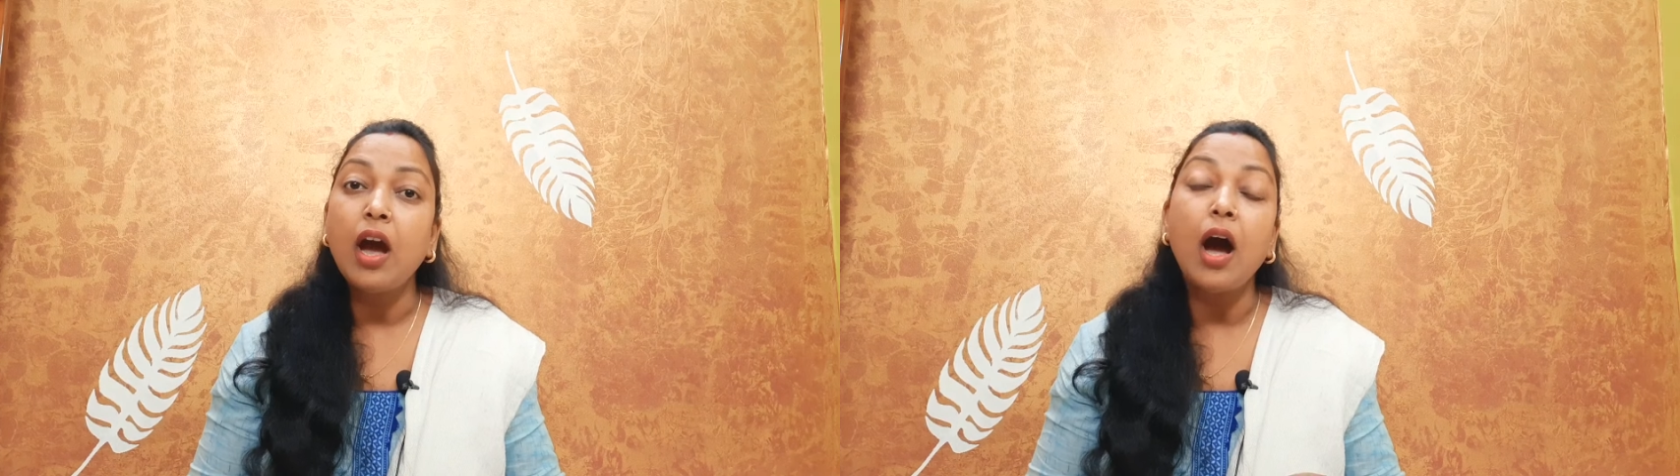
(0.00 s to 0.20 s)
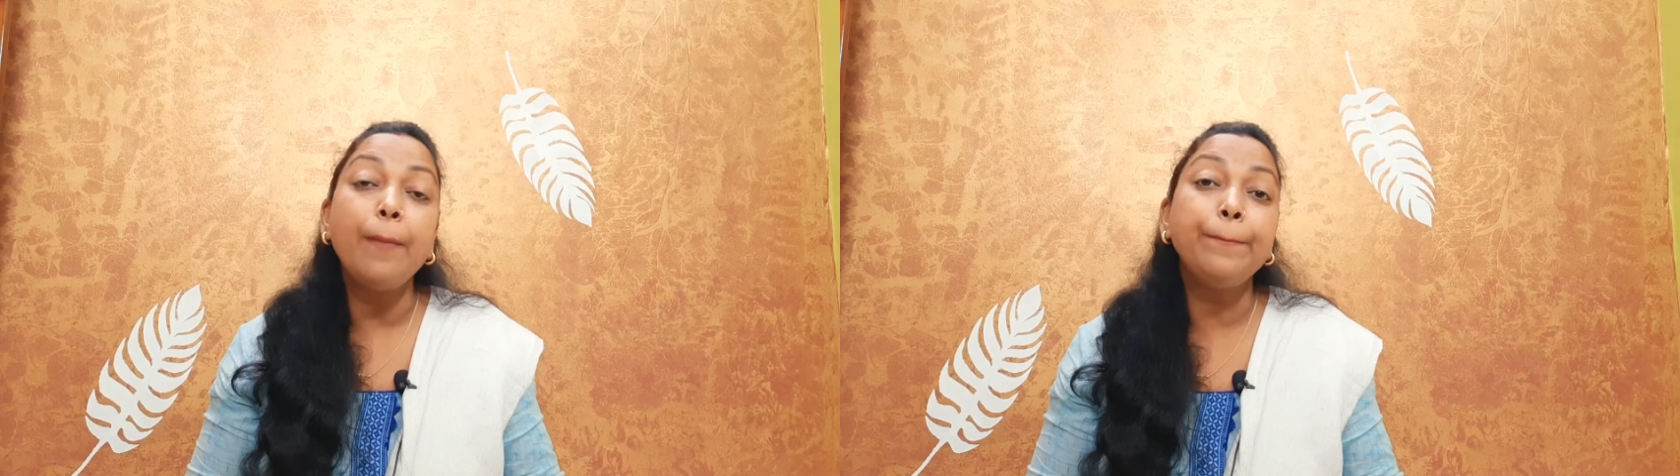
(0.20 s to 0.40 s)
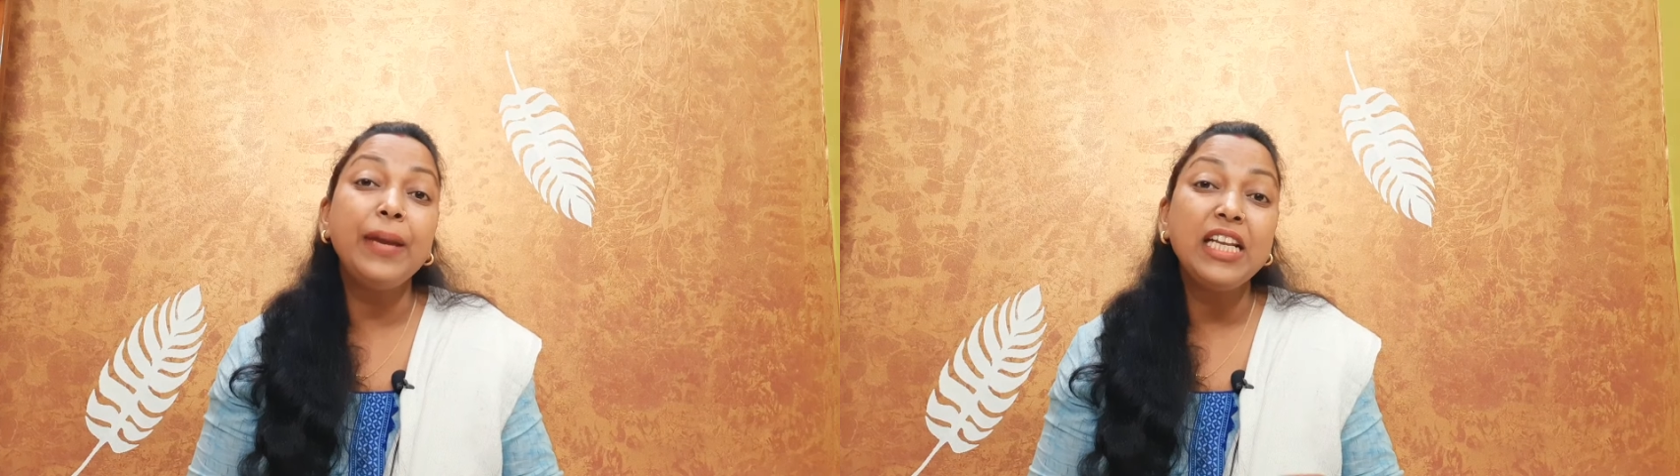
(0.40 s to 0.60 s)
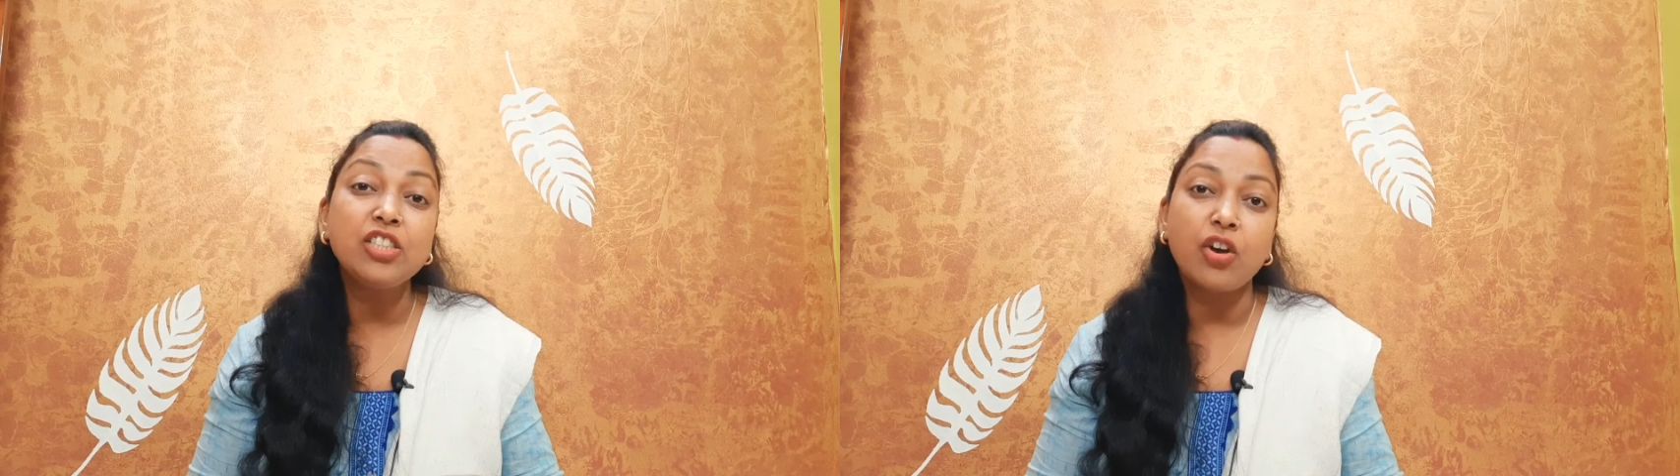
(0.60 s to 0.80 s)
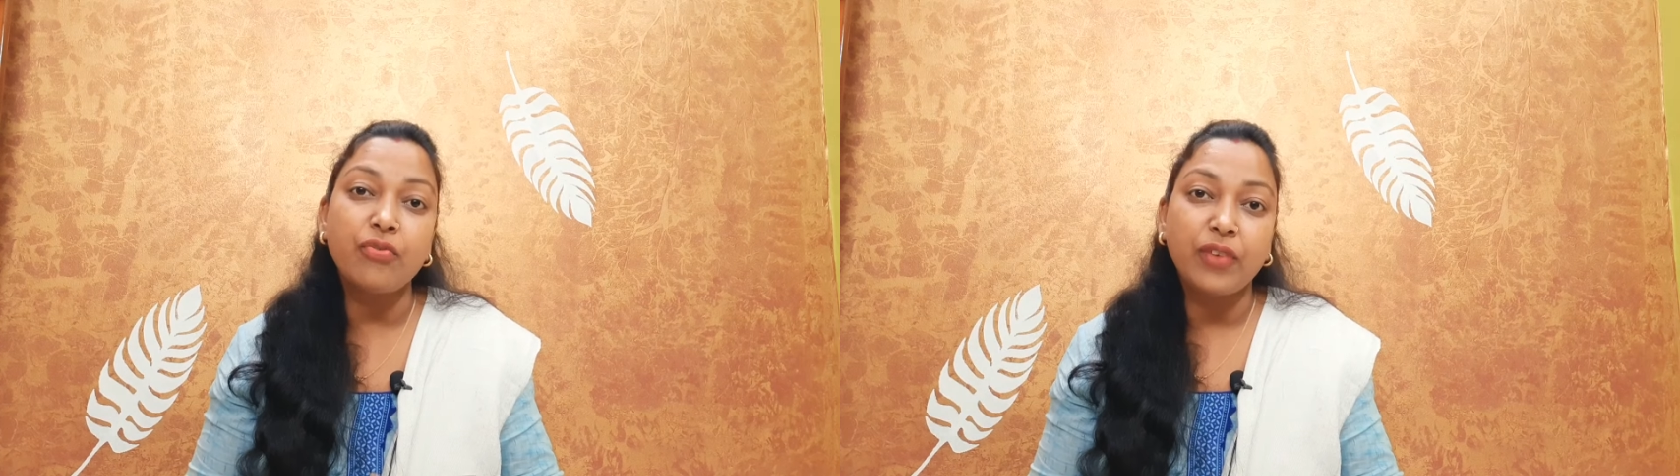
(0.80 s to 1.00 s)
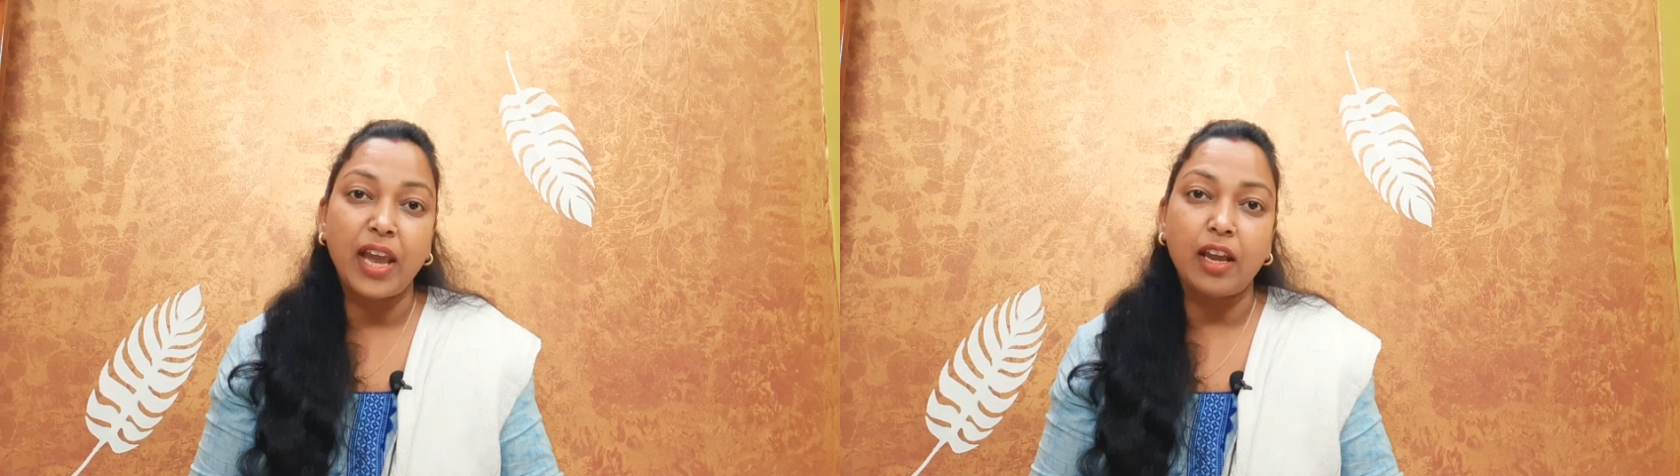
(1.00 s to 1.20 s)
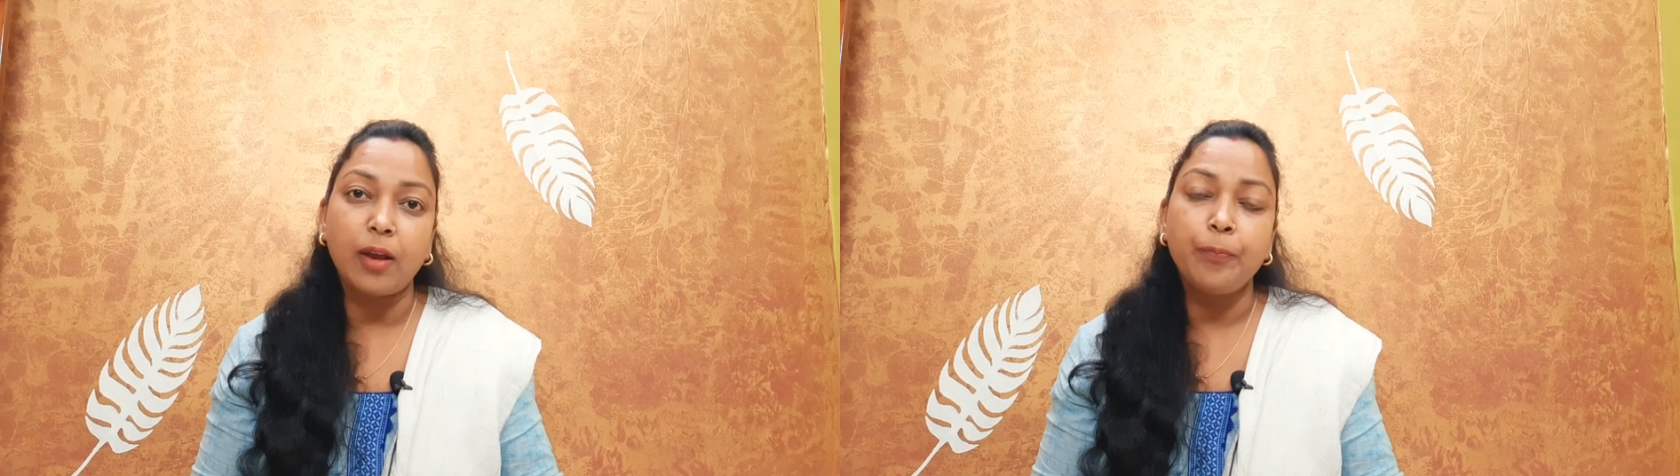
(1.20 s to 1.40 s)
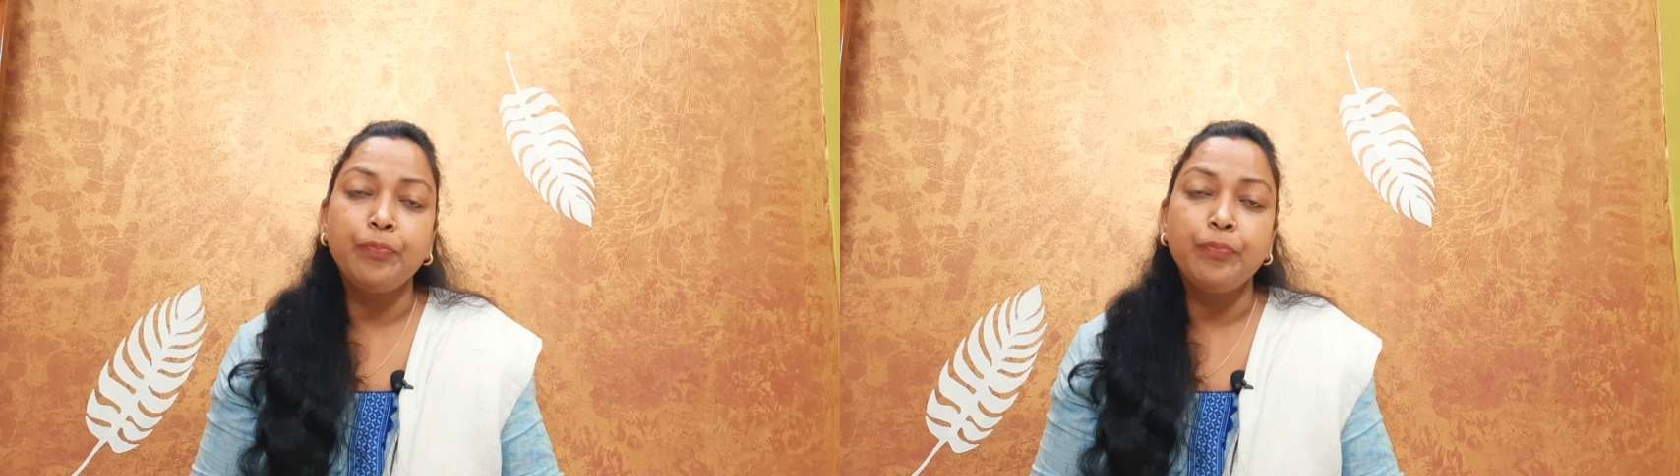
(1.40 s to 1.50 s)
a piece of cake.